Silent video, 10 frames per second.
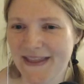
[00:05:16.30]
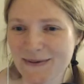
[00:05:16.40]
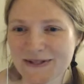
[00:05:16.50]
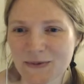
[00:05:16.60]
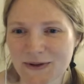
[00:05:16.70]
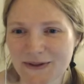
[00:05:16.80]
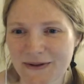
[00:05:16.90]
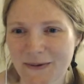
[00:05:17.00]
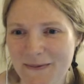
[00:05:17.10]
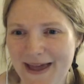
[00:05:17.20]
was the weird thing
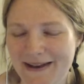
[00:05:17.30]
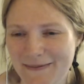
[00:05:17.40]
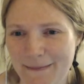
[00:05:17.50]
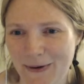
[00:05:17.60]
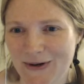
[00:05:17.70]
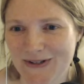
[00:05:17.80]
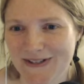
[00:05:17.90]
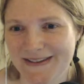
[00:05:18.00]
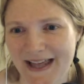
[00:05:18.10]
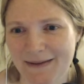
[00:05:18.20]
when we met in
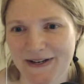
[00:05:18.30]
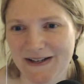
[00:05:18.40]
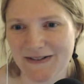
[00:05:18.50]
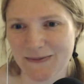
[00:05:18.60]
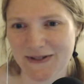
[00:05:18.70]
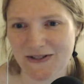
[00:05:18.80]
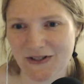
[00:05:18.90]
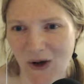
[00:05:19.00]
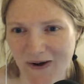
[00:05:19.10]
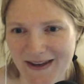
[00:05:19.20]
person, that because we've been
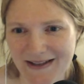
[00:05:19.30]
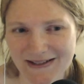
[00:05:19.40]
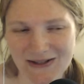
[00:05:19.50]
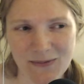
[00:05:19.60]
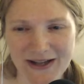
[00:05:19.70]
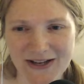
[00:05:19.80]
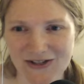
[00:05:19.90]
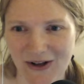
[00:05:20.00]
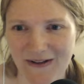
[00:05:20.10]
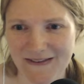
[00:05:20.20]
talking so much
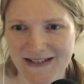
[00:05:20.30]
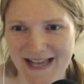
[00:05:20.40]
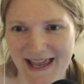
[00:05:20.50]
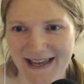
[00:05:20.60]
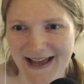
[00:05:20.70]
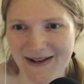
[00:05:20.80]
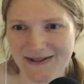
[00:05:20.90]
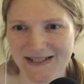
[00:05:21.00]
on these Hangouts,